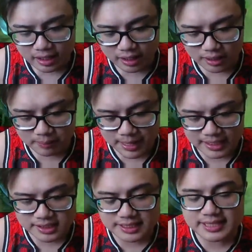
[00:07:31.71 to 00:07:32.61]

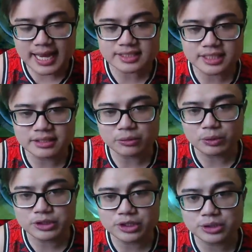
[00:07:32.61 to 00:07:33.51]
actually dashing
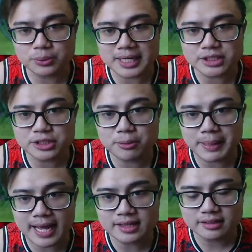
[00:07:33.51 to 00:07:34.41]
with your directional
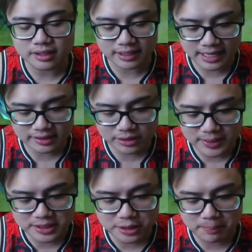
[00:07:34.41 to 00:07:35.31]
pad, alright?
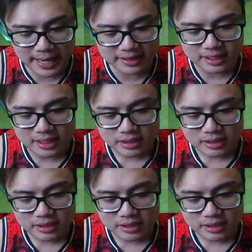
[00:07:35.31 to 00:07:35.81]
Directional pad.